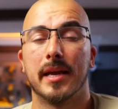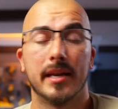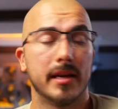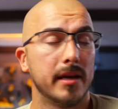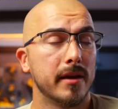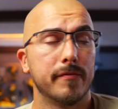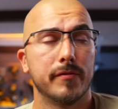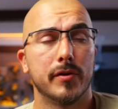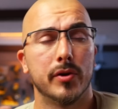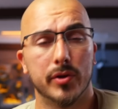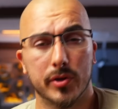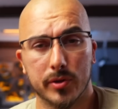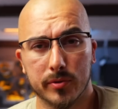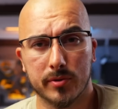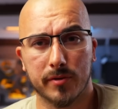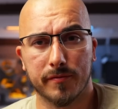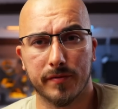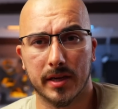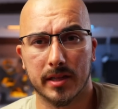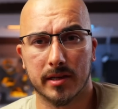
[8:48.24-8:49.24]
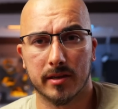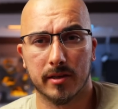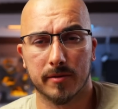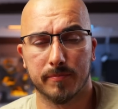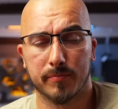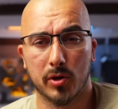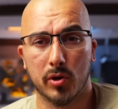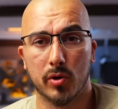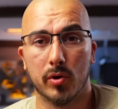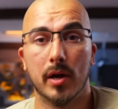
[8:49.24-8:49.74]
And if you're new to Final Cut
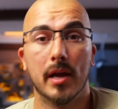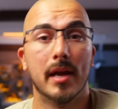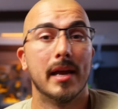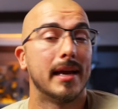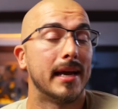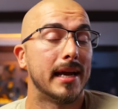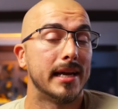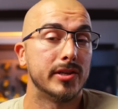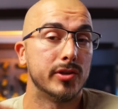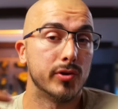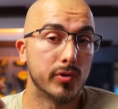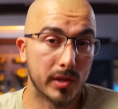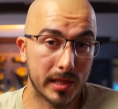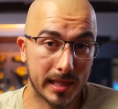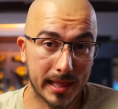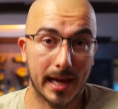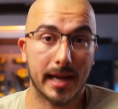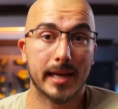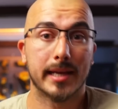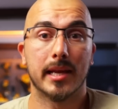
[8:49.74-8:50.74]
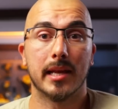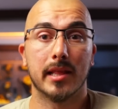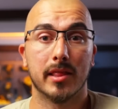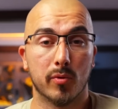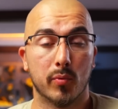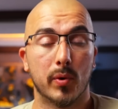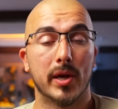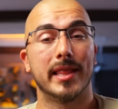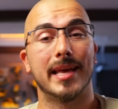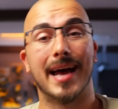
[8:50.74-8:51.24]
Pro and you're liking the
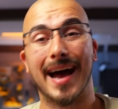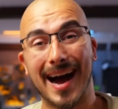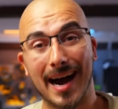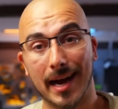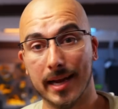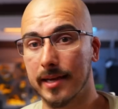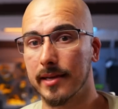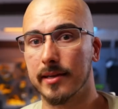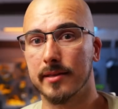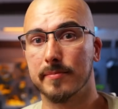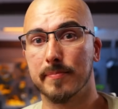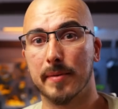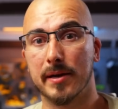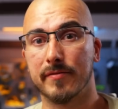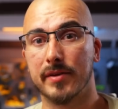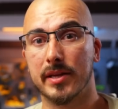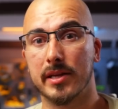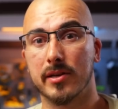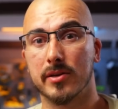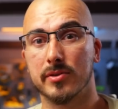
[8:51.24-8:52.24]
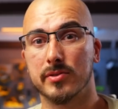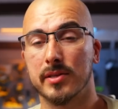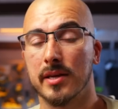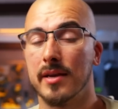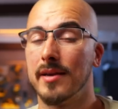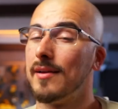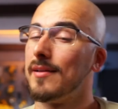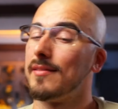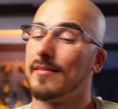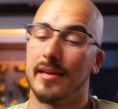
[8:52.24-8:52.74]
way that I edit my videos,
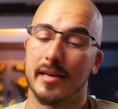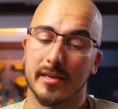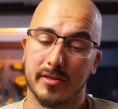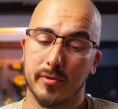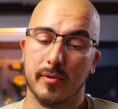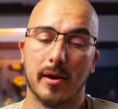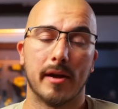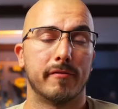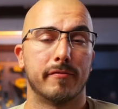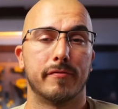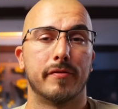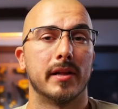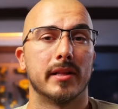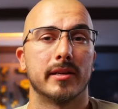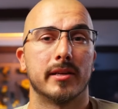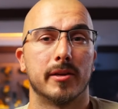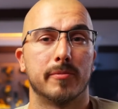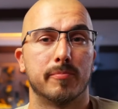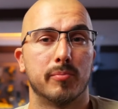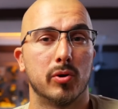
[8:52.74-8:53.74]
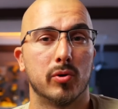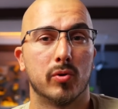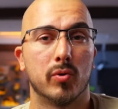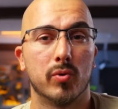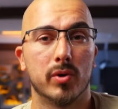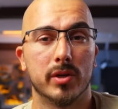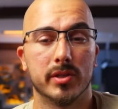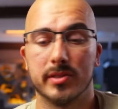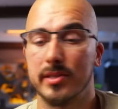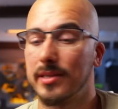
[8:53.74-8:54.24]
then I do have a Final Cut Pro
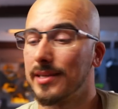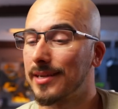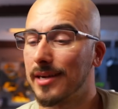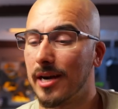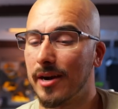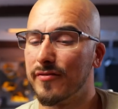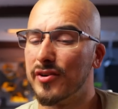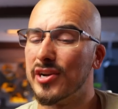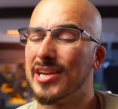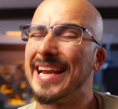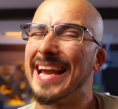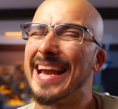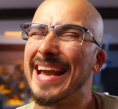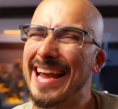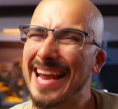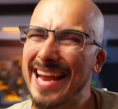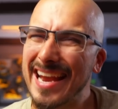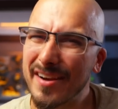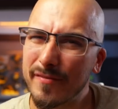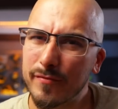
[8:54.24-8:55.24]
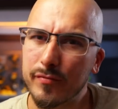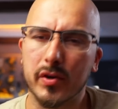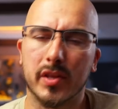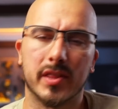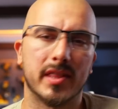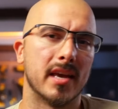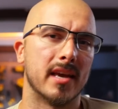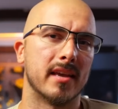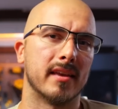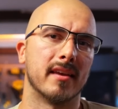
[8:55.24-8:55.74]
course covering
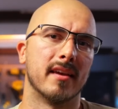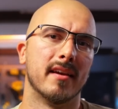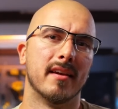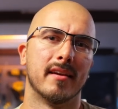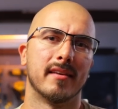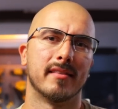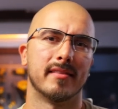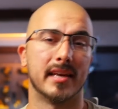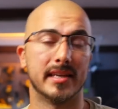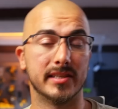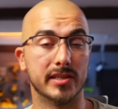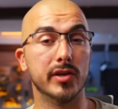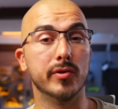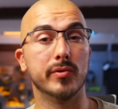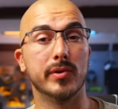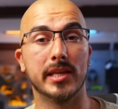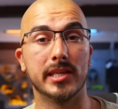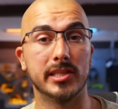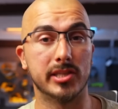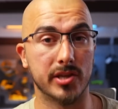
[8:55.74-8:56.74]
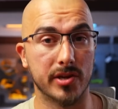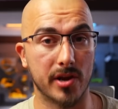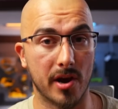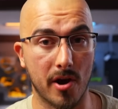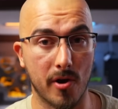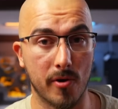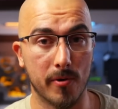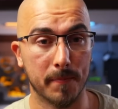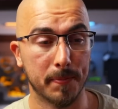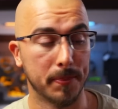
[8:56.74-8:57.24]
everything that you need to
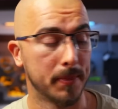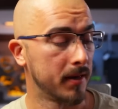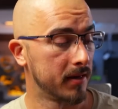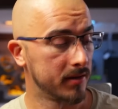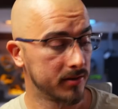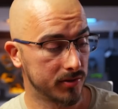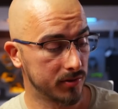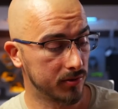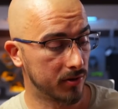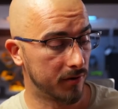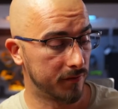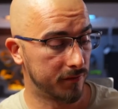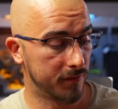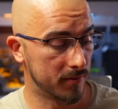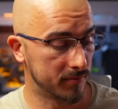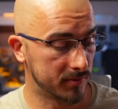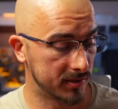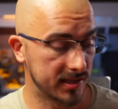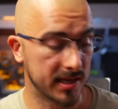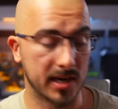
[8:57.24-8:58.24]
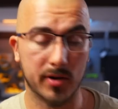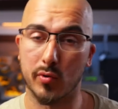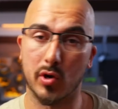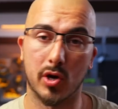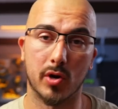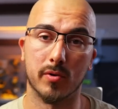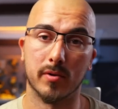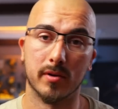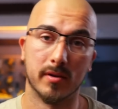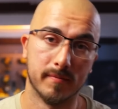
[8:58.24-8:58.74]
know to go from
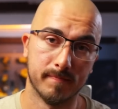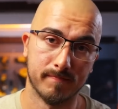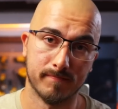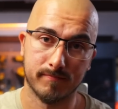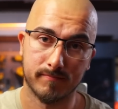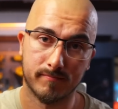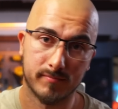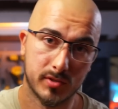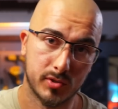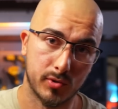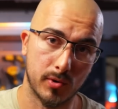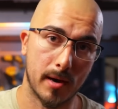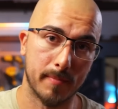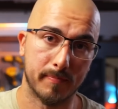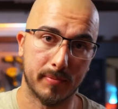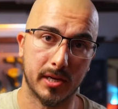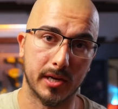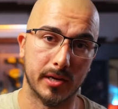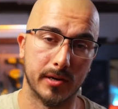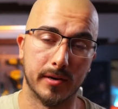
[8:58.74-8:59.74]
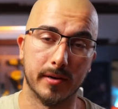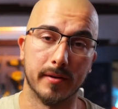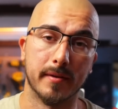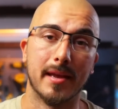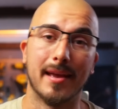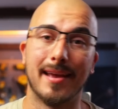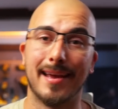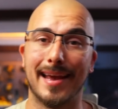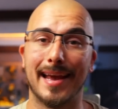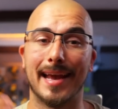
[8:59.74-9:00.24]
zero to up here.
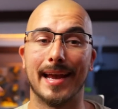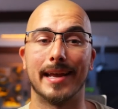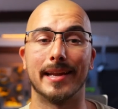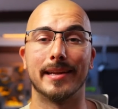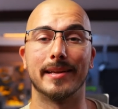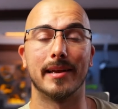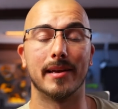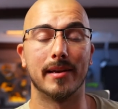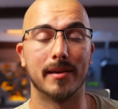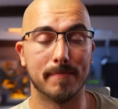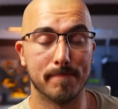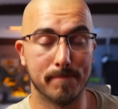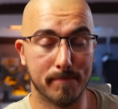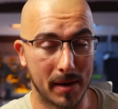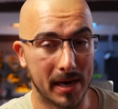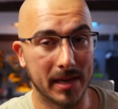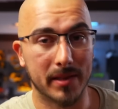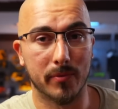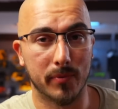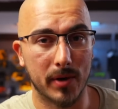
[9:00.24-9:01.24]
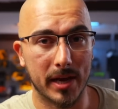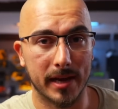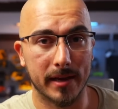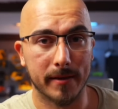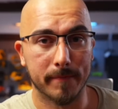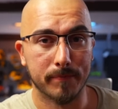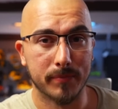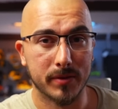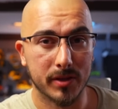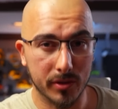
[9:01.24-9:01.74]
And by the way,
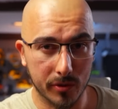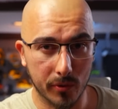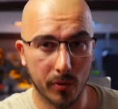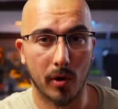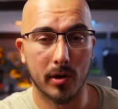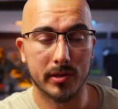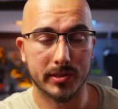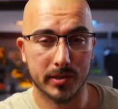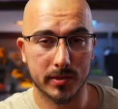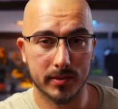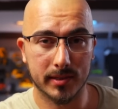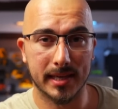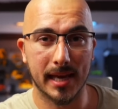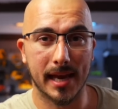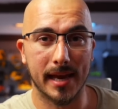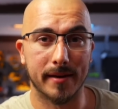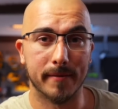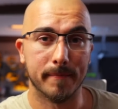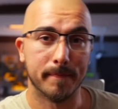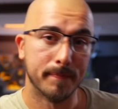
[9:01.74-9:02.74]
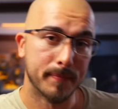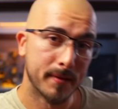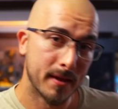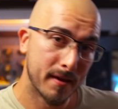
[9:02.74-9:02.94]
you also get